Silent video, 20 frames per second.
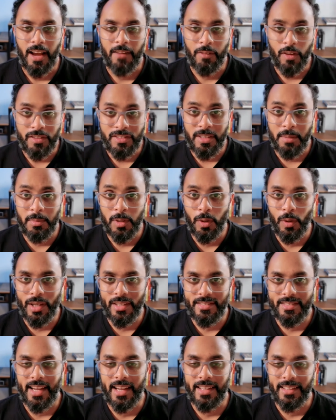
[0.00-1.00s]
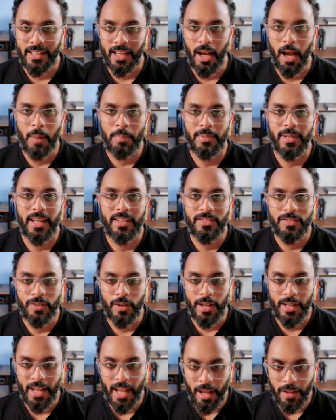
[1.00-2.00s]
I've got some new exciting updates
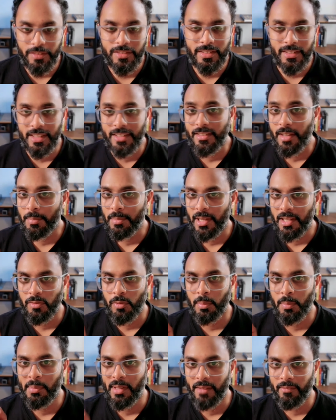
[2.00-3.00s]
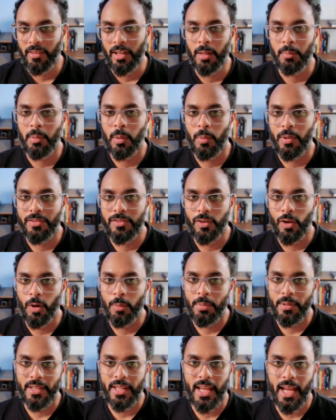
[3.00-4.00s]
to announce. These updates will be available once you
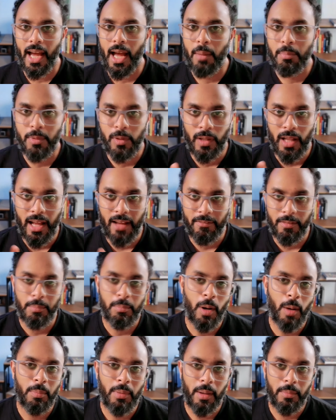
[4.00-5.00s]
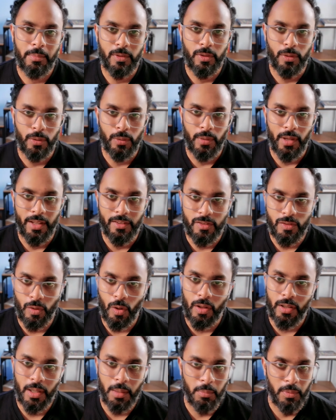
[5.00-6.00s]
open the app. You'll have the pop-up to
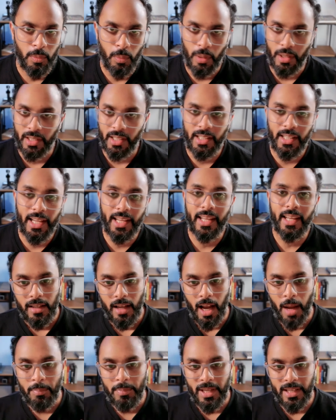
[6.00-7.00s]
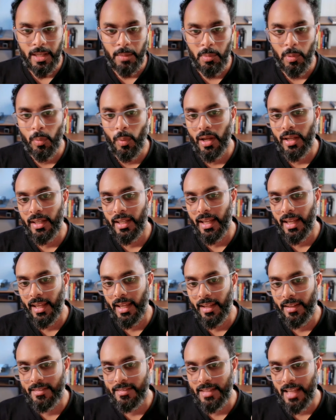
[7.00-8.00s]
install them with one click. Update number one
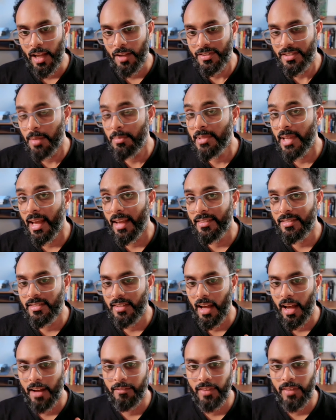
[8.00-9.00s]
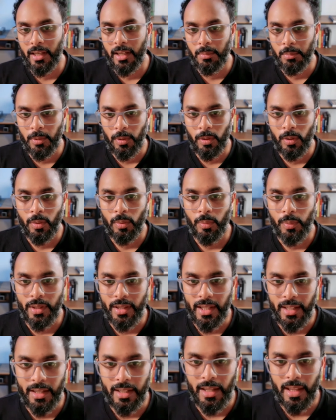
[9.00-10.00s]
is now subtasks are available
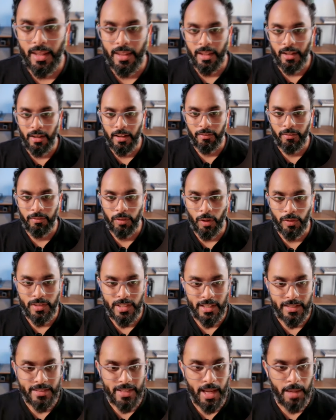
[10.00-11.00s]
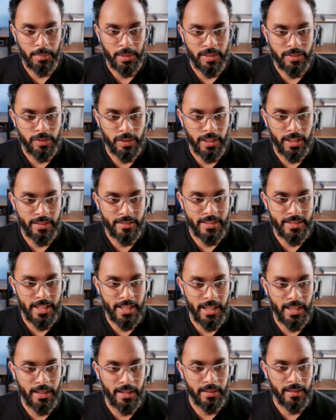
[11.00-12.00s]
within the floating timer. So you can
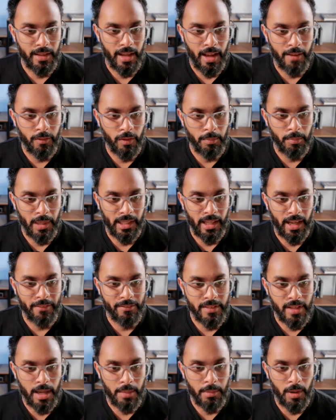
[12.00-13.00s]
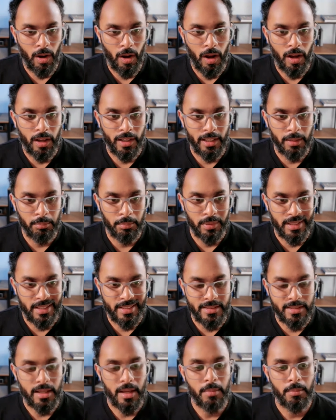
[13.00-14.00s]
see I've got my live timer on in
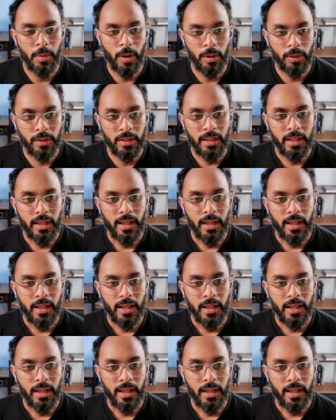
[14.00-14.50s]
Blitz mode.